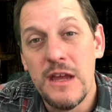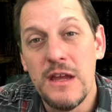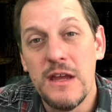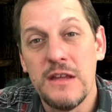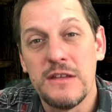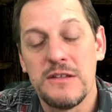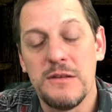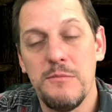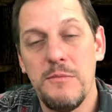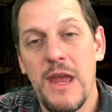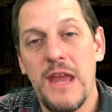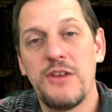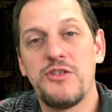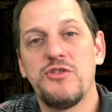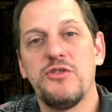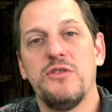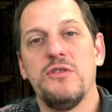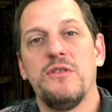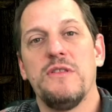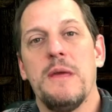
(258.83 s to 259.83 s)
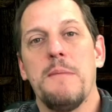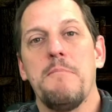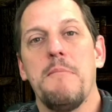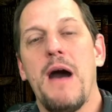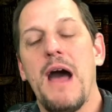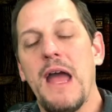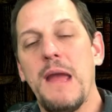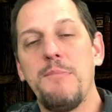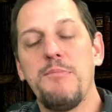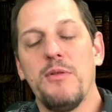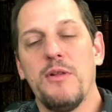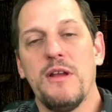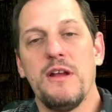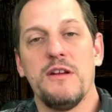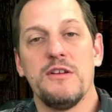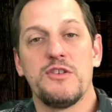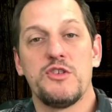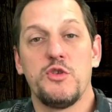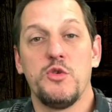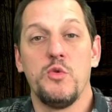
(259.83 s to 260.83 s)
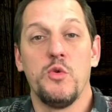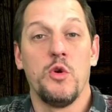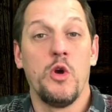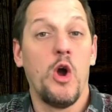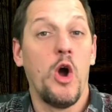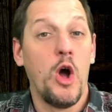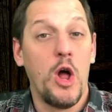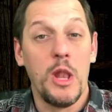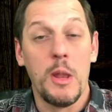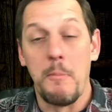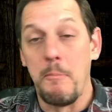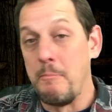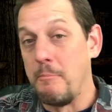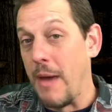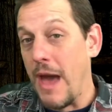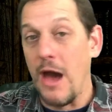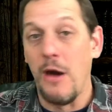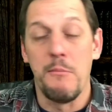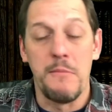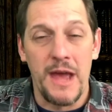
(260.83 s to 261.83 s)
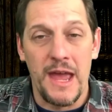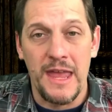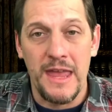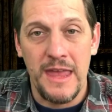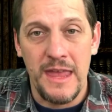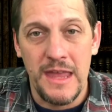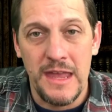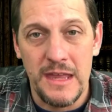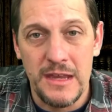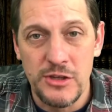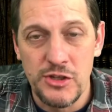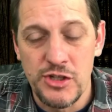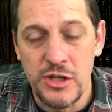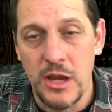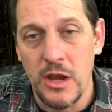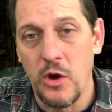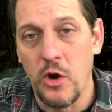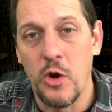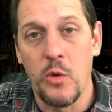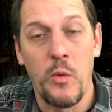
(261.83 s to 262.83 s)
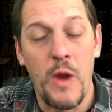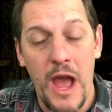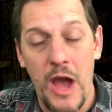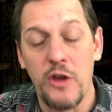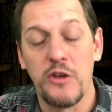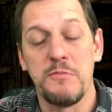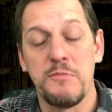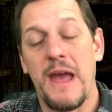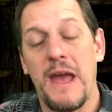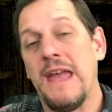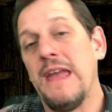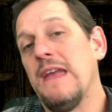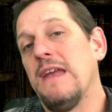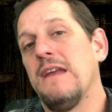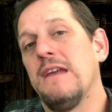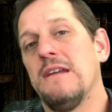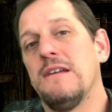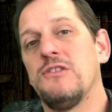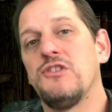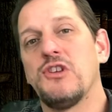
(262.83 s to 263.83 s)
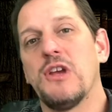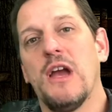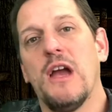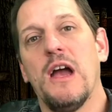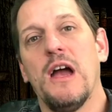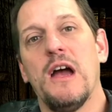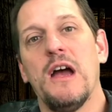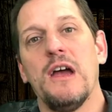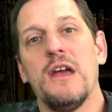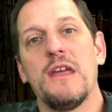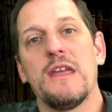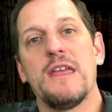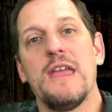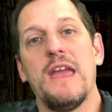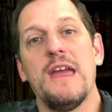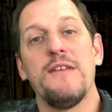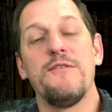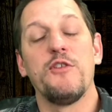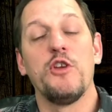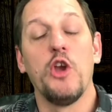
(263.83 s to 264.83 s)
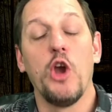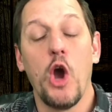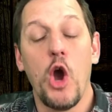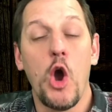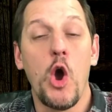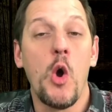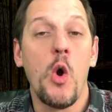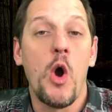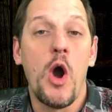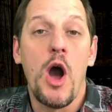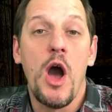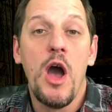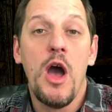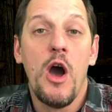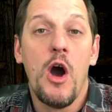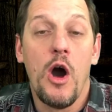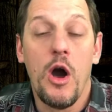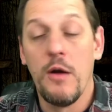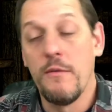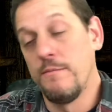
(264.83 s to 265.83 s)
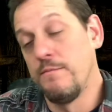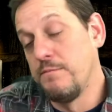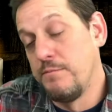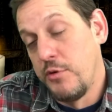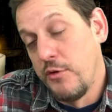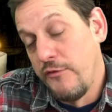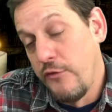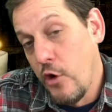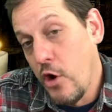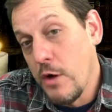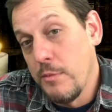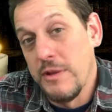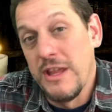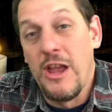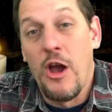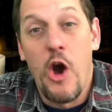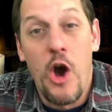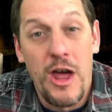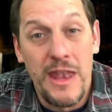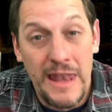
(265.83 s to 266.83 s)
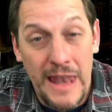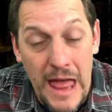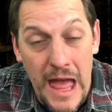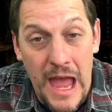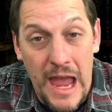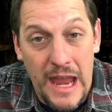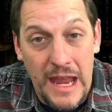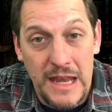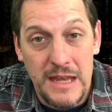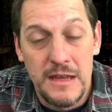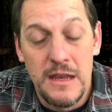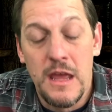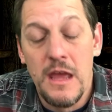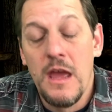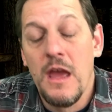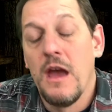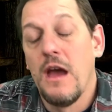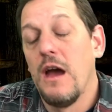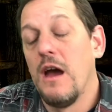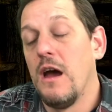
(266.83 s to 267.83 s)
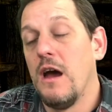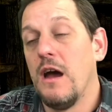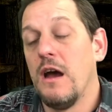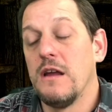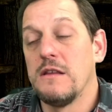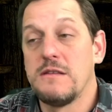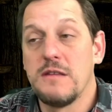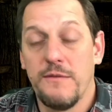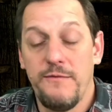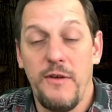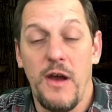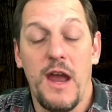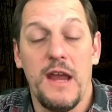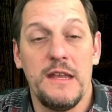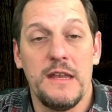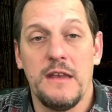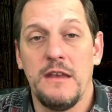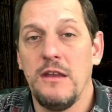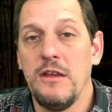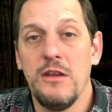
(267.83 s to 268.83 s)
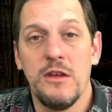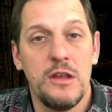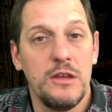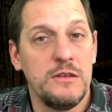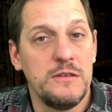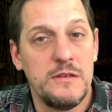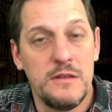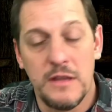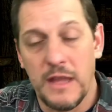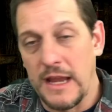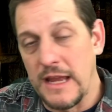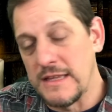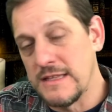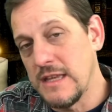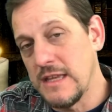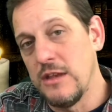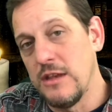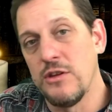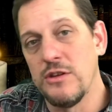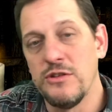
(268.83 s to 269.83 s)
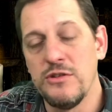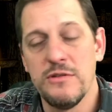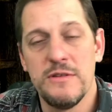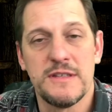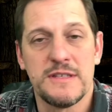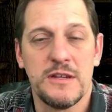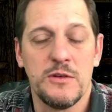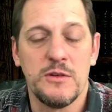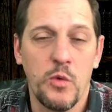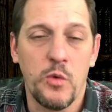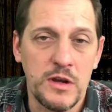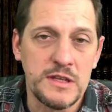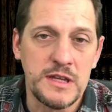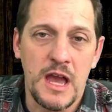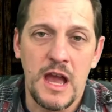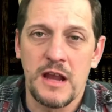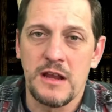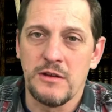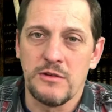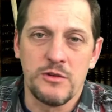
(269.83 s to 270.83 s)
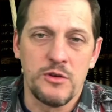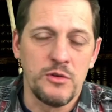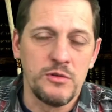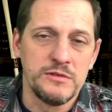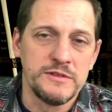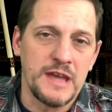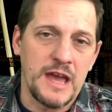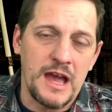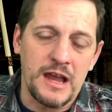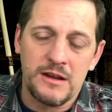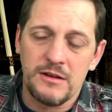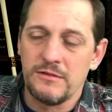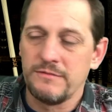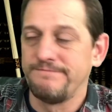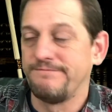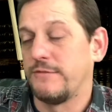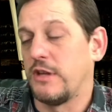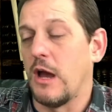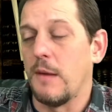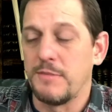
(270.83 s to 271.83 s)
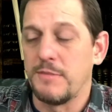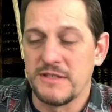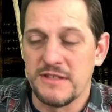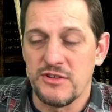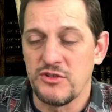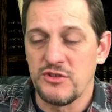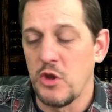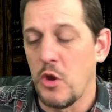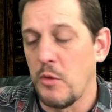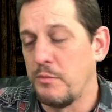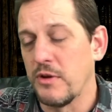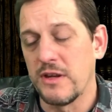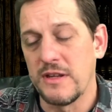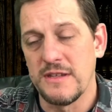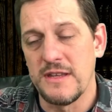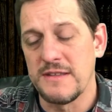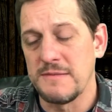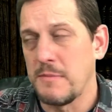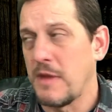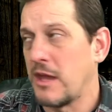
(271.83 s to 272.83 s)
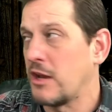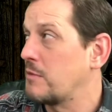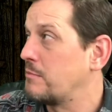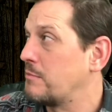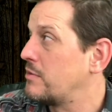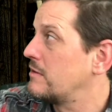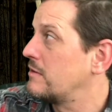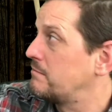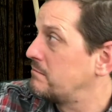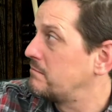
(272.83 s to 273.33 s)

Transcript: to make sure that my players who are all about my age or around my age can go preferably online to find it. And you can, like I said, you can do this in a Word doc or Google Doc or composition notebook. It doesn't matter. You can put a